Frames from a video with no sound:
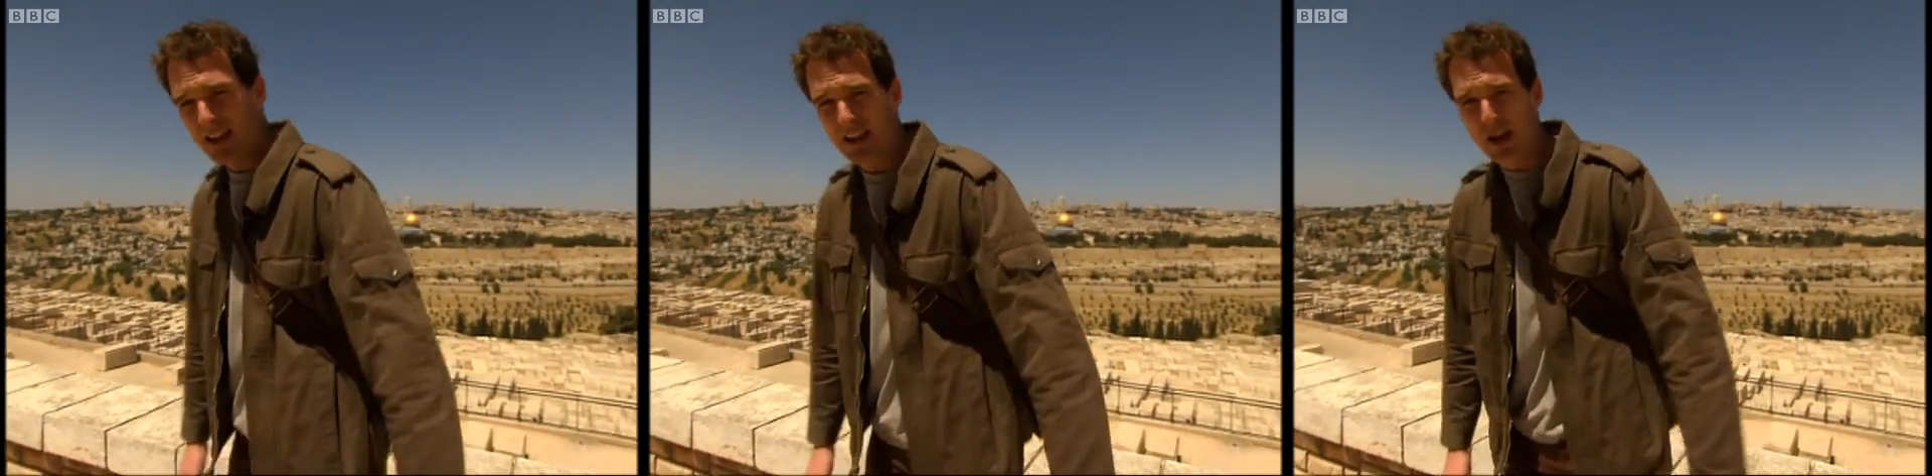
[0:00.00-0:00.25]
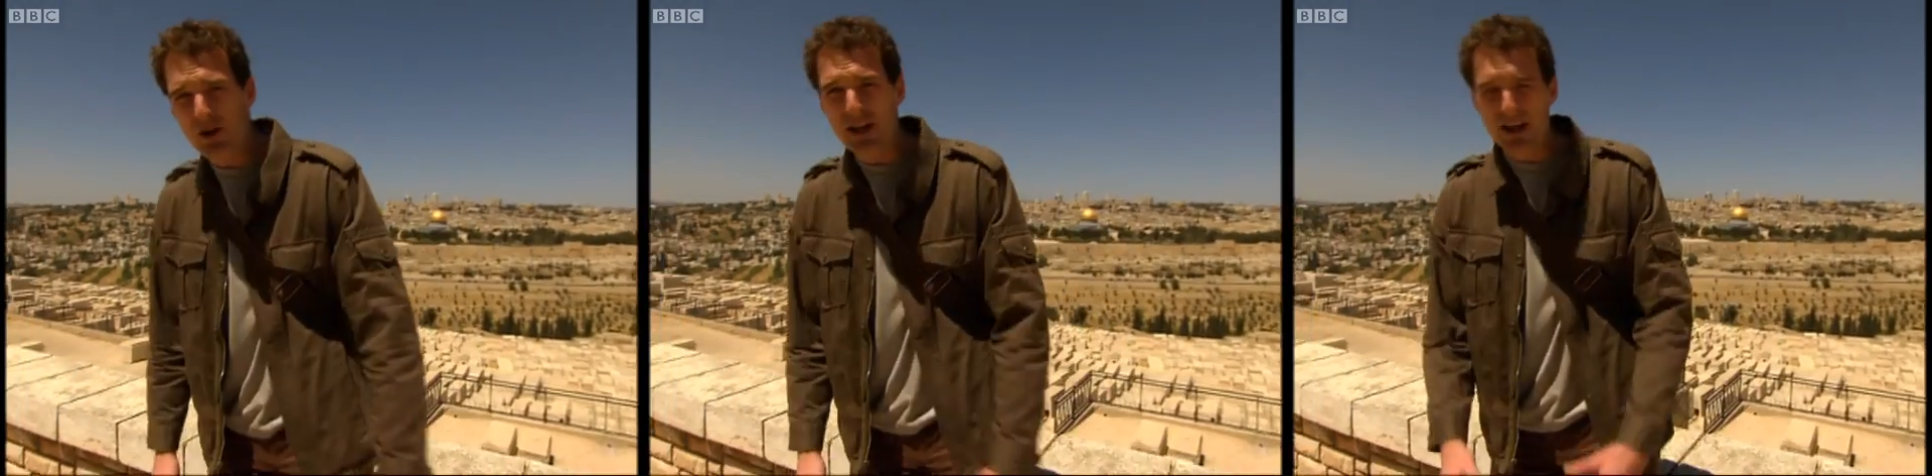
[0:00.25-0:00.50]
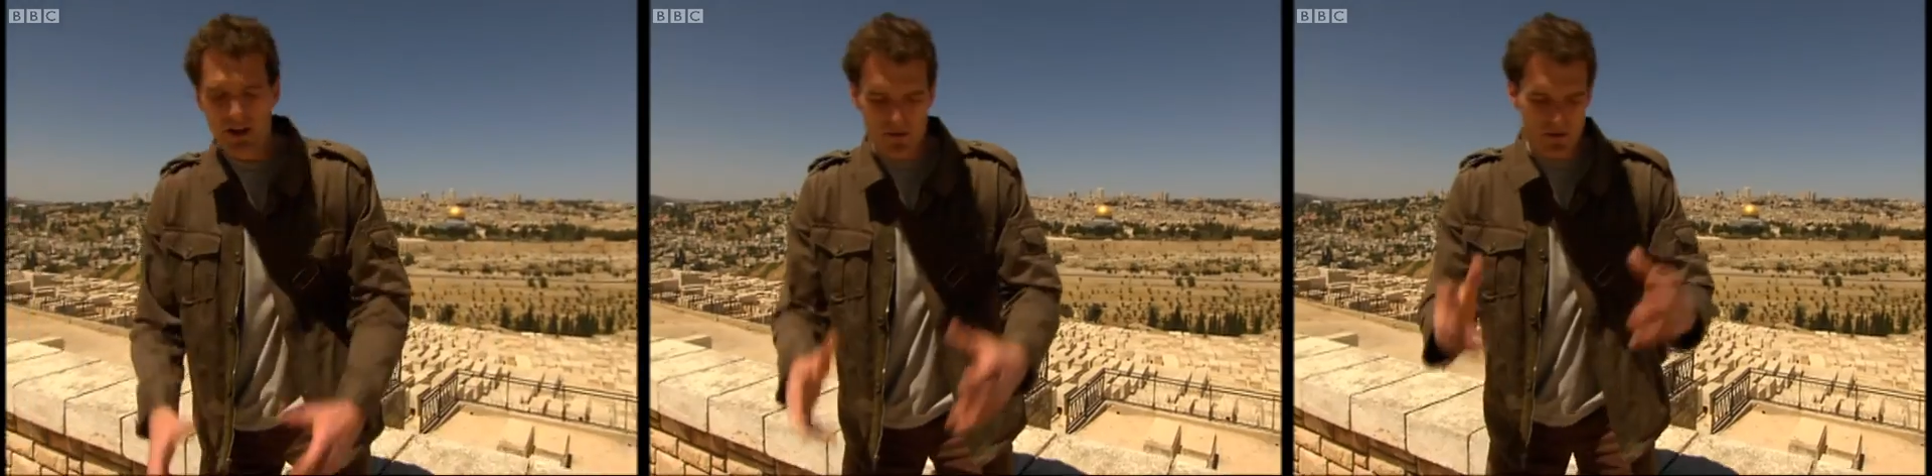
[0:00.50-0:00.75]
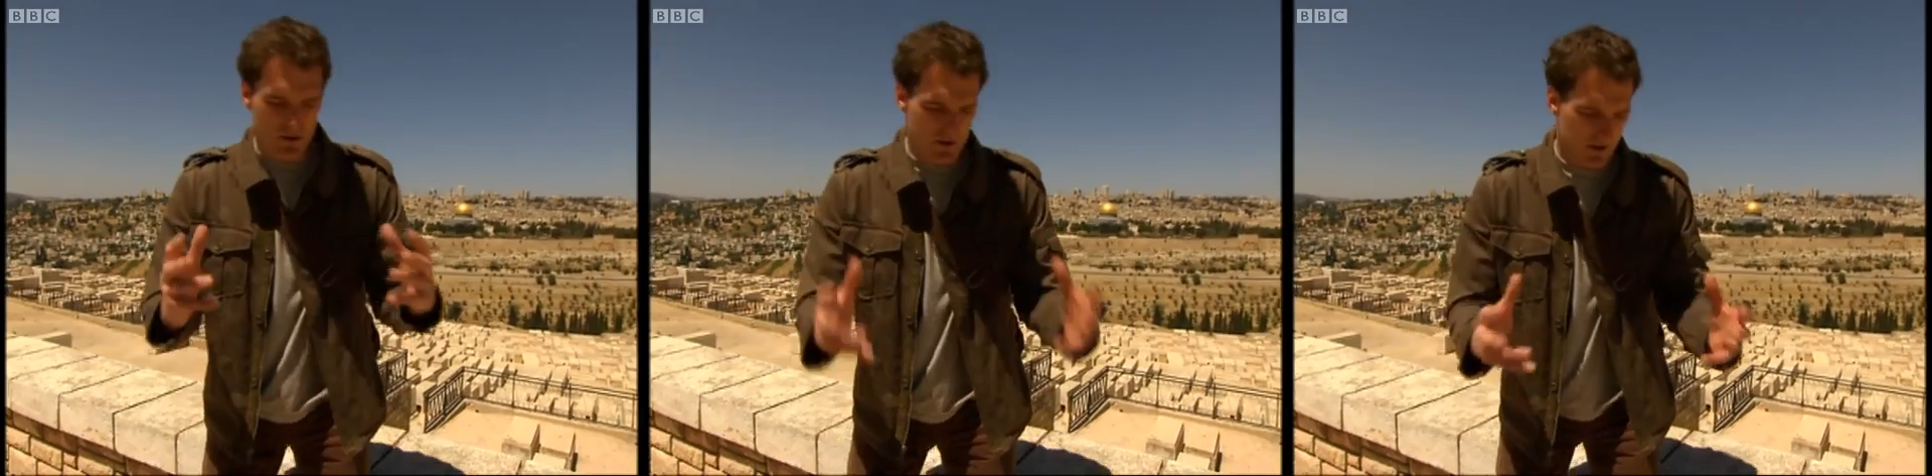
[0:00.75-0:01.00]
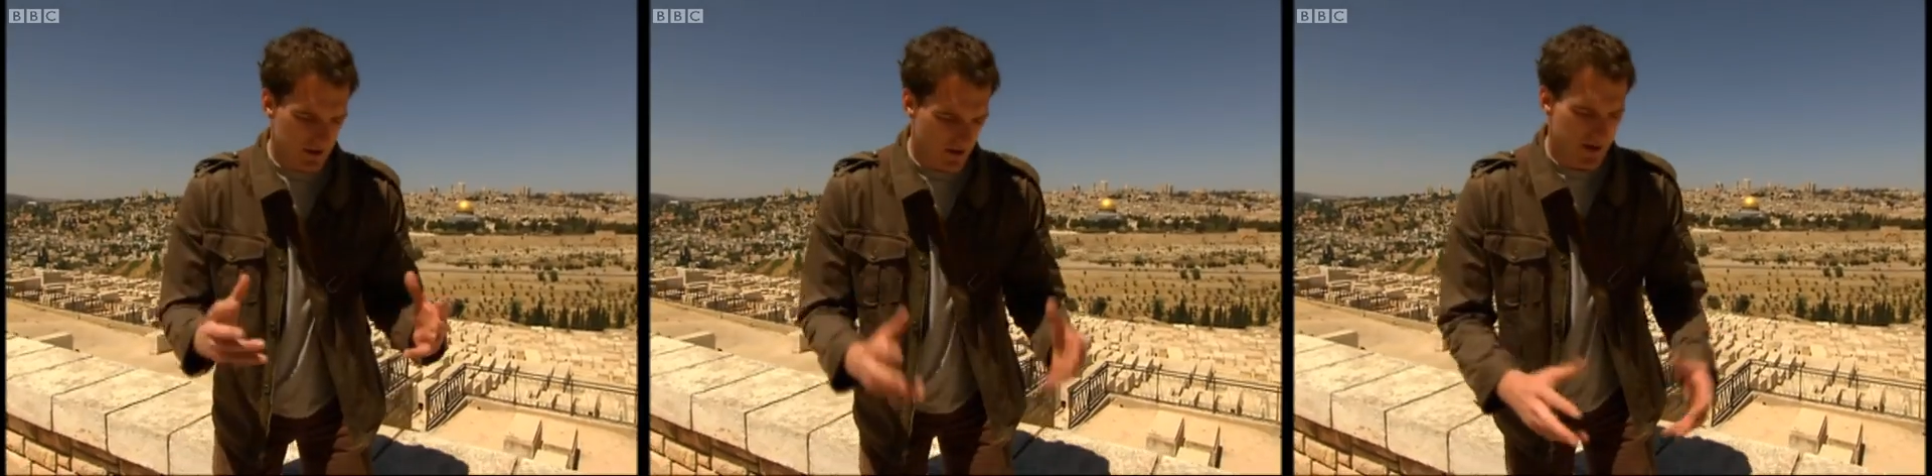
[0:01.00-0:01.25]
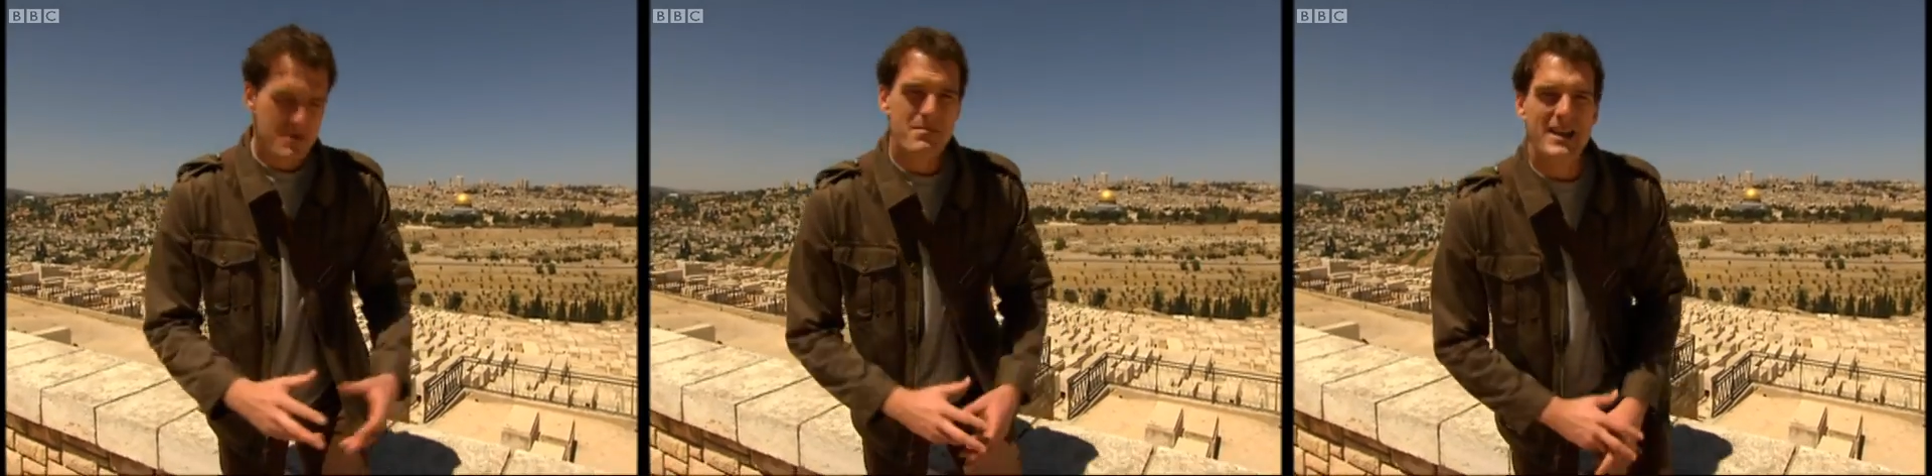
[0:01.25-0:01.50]
Colonia, of course,
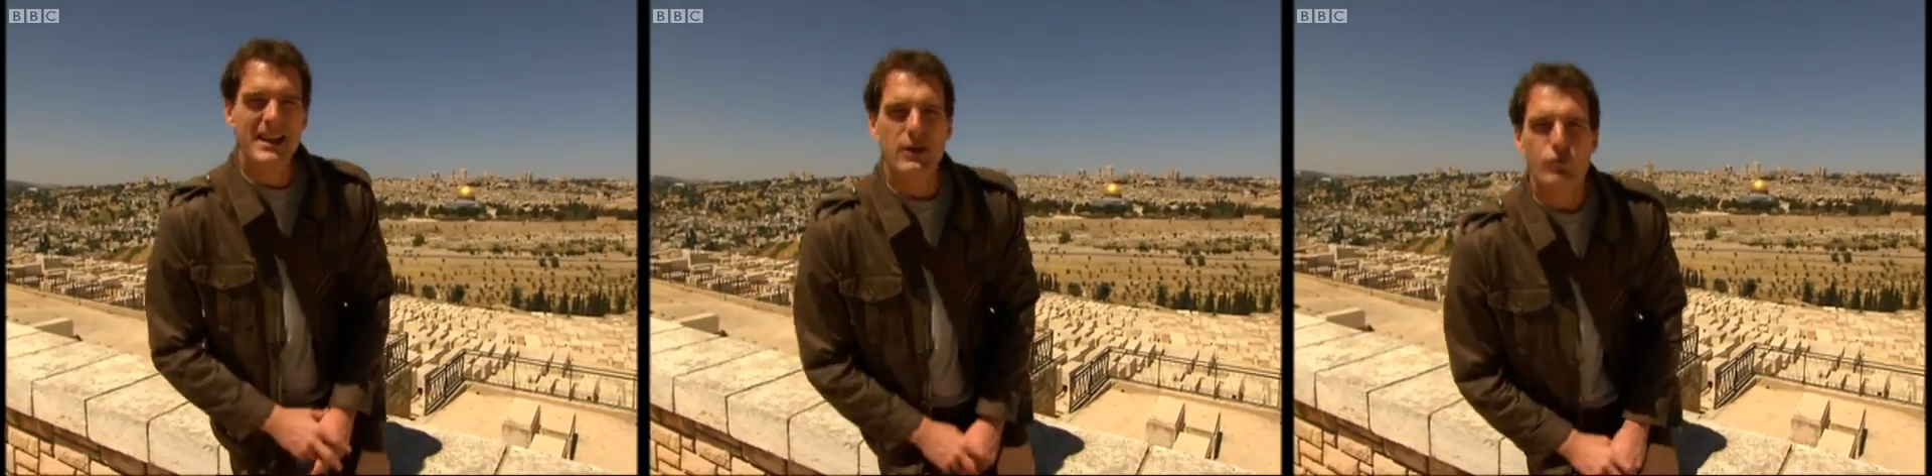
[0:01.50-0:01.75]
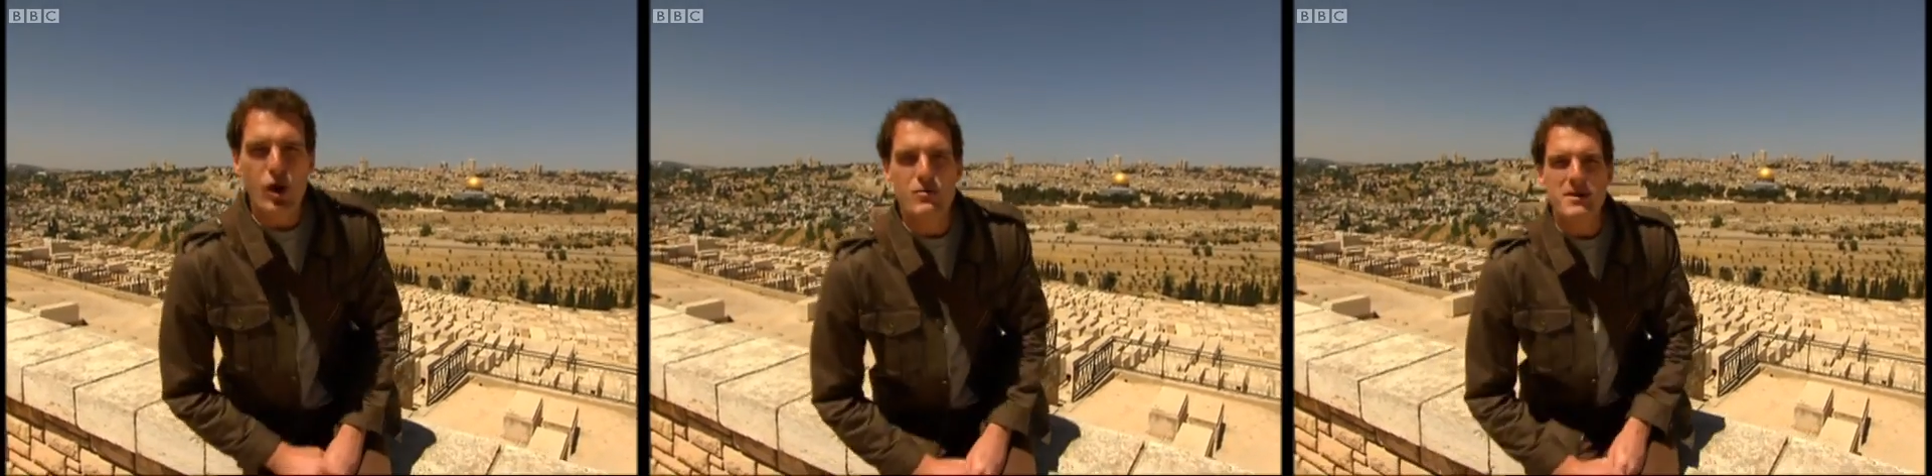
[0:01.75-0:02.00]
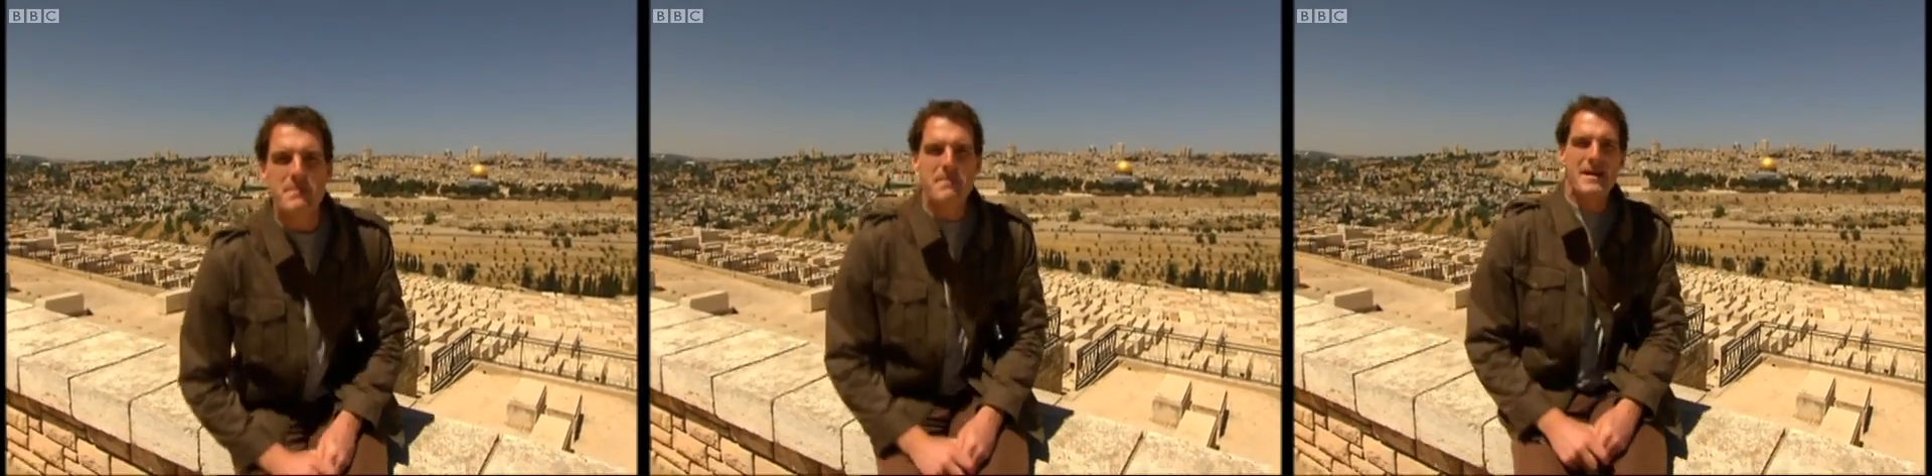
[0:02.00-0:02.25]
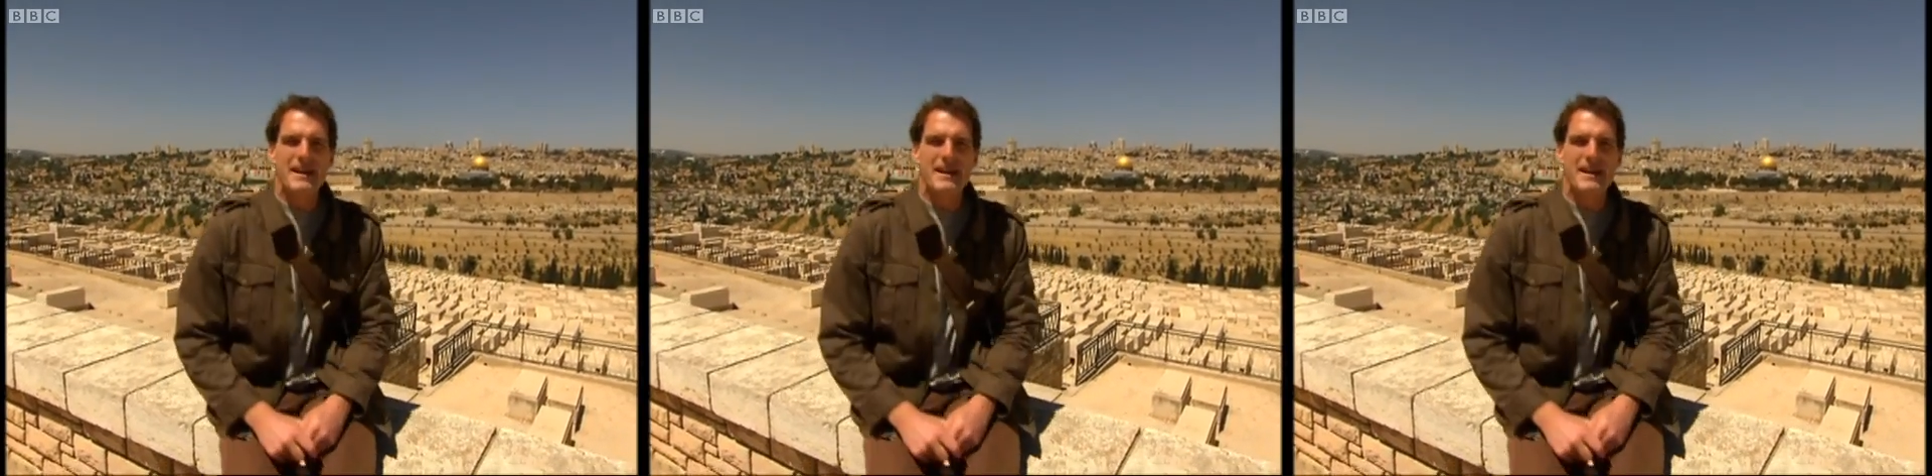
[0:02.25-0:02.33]
meaning a Roman